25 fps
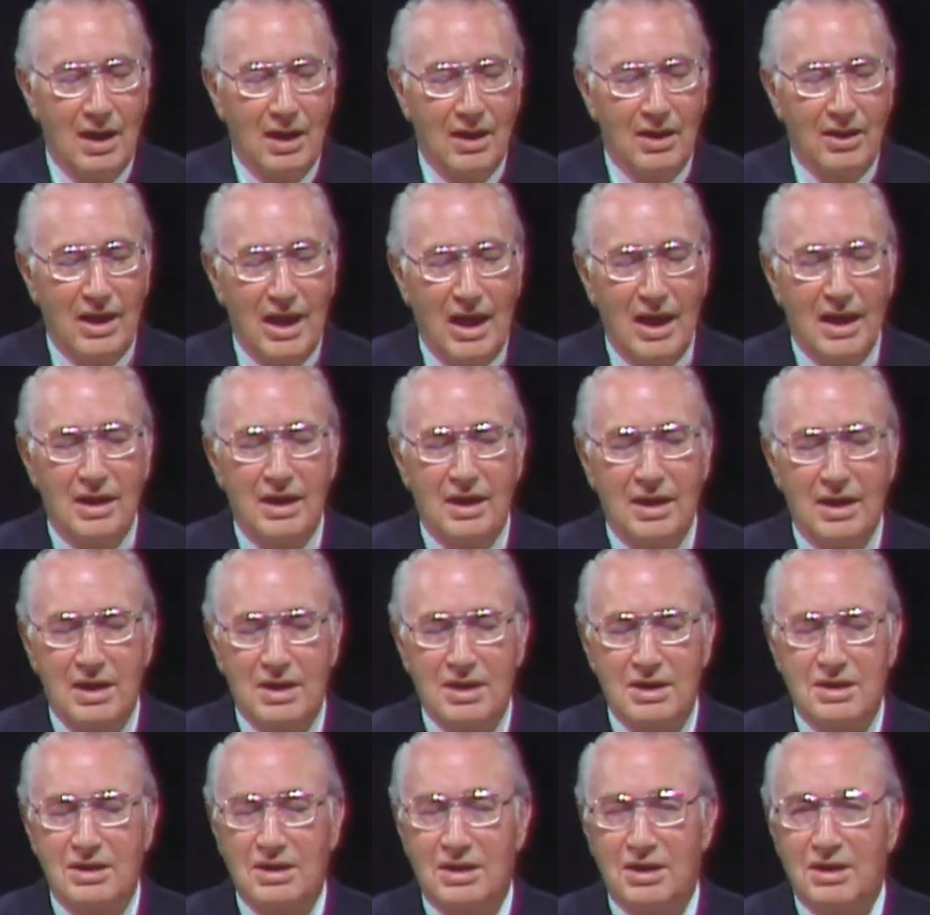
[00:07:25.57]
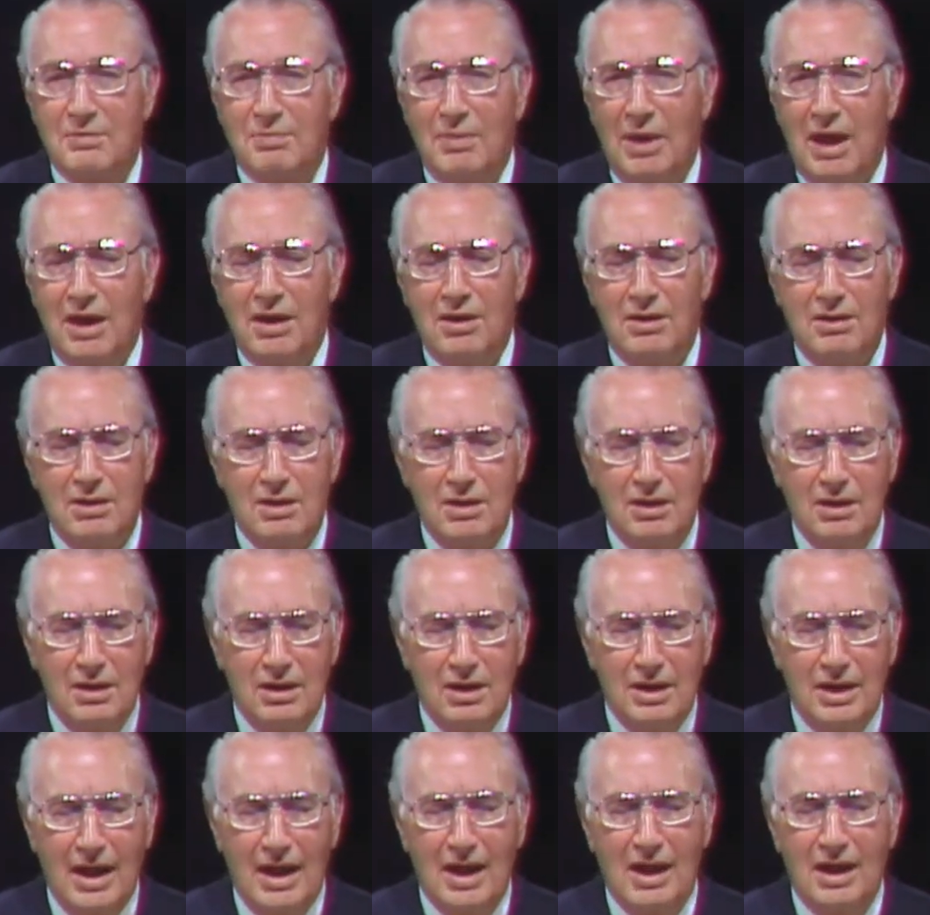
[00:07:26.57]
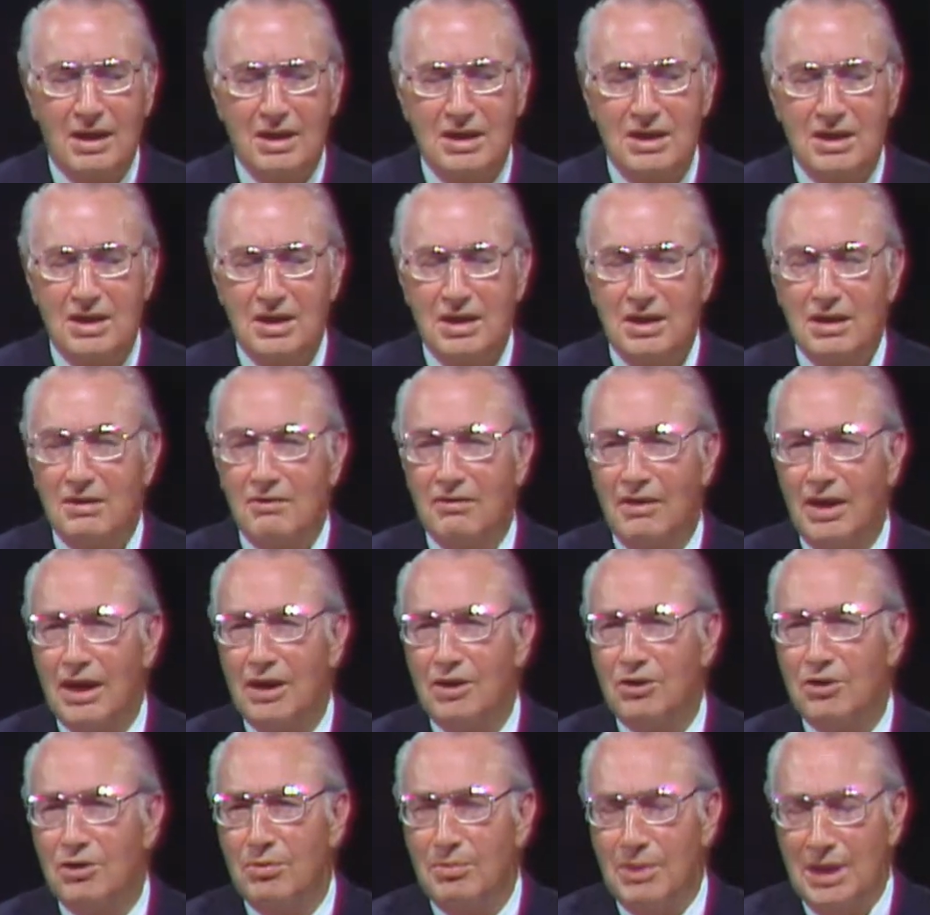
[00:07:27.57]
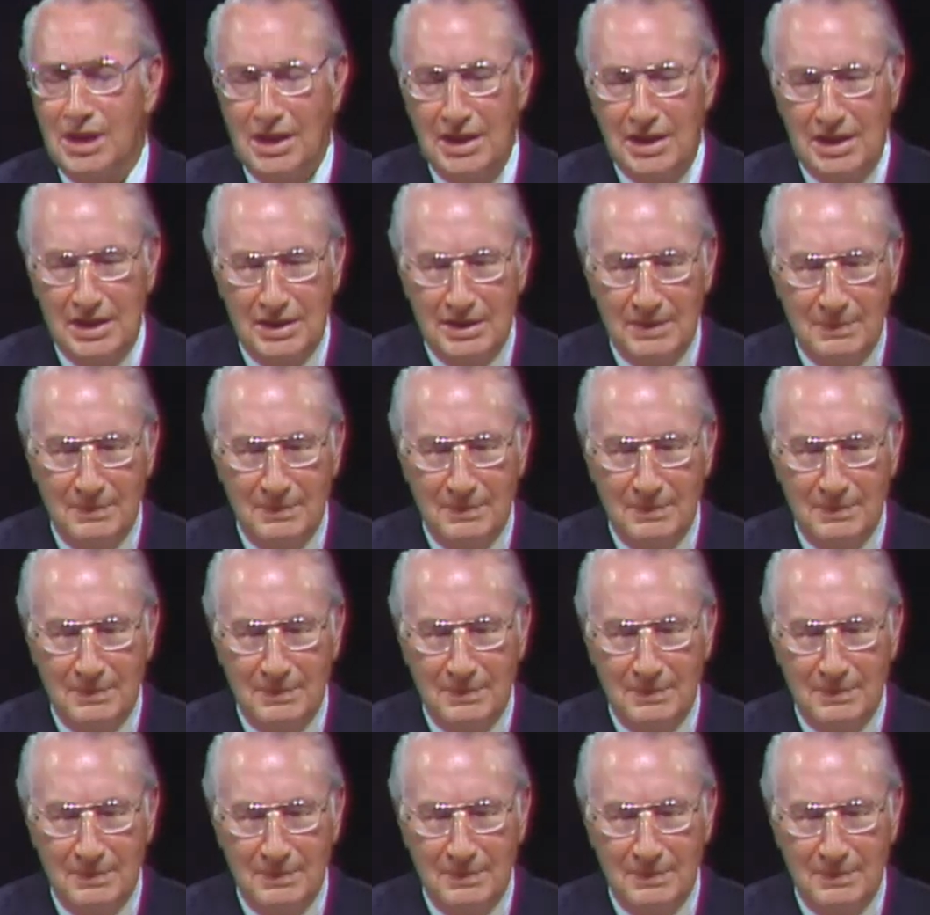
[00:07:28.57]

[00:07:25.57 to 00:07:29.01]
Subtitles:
"That is the spiral galaxy of Andromeda.